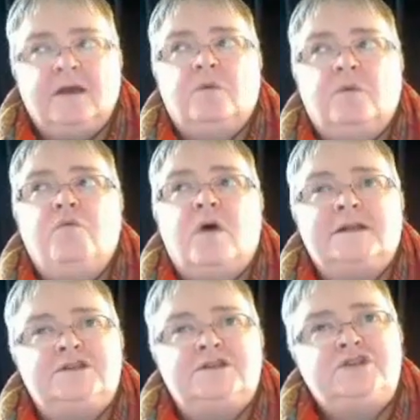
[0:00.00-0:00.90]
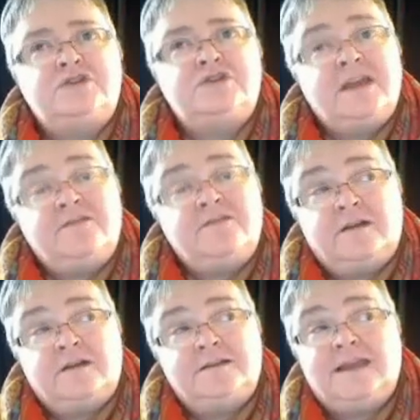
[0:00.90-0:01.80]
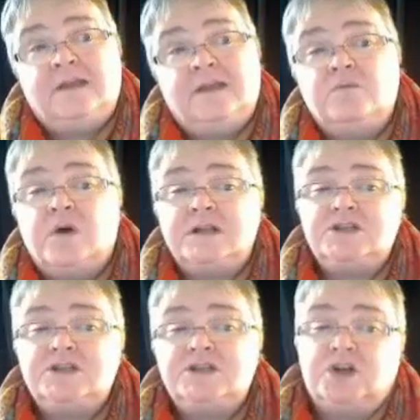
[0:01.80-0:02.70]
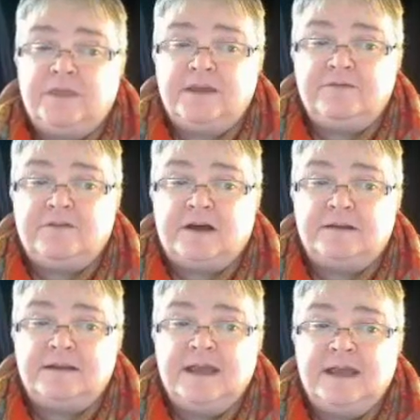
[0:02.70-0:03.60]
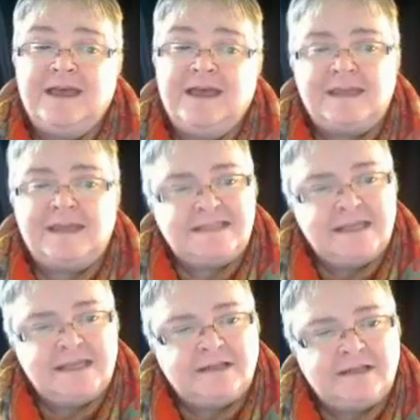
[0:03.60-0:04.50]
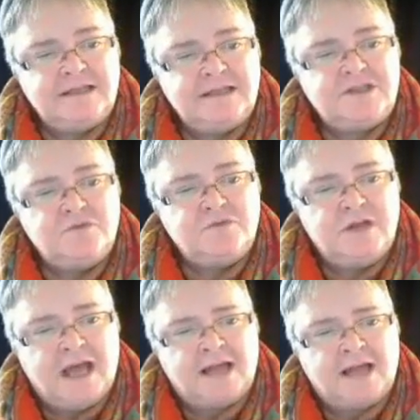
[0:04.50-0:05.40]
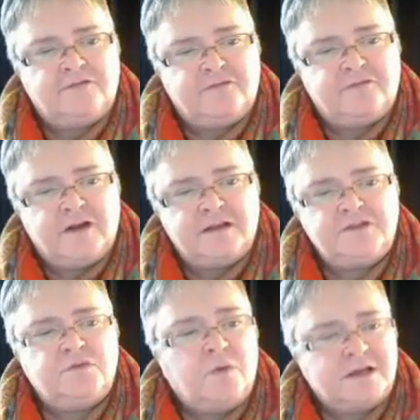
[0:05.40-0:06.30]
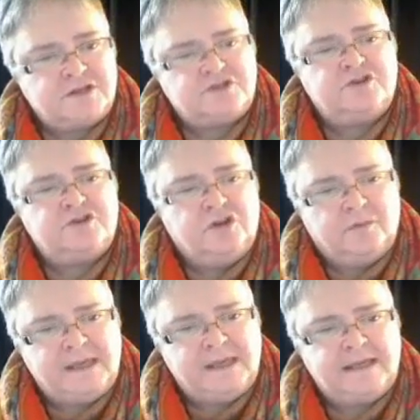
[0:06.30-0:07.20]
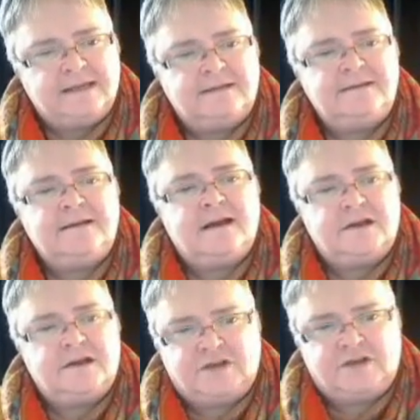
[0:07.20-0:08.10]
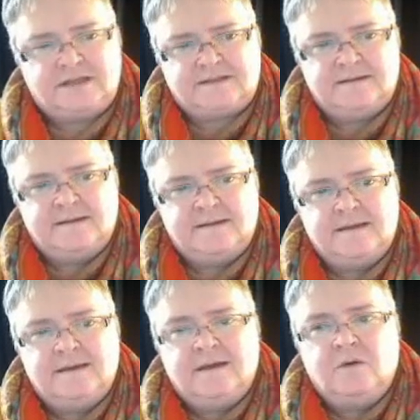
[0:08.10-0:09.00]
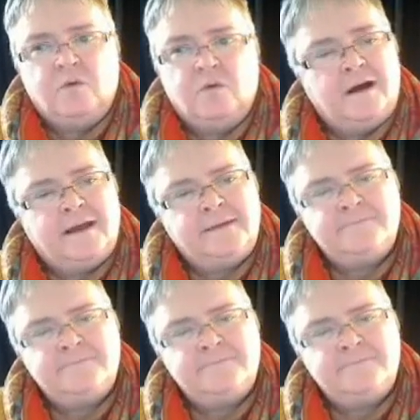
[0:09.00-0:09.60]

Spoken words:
What do they fund and what don't they fund? They typically do not fund Western European countries. Why?